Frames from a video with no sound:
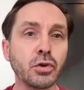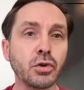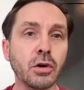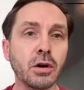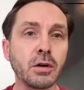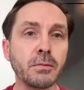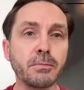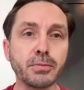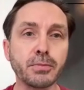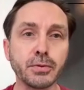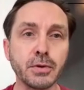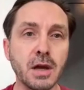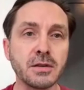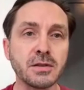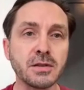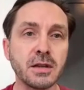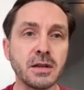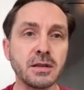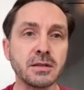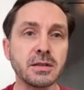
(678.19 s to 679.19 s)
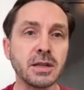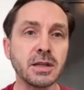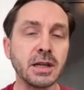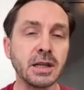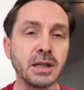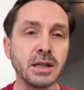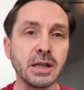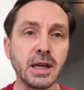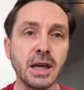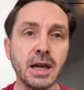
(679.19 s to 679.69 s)
are present
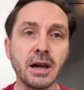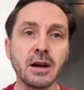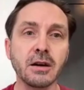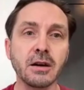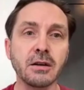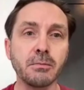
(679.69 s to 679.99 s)
in the air.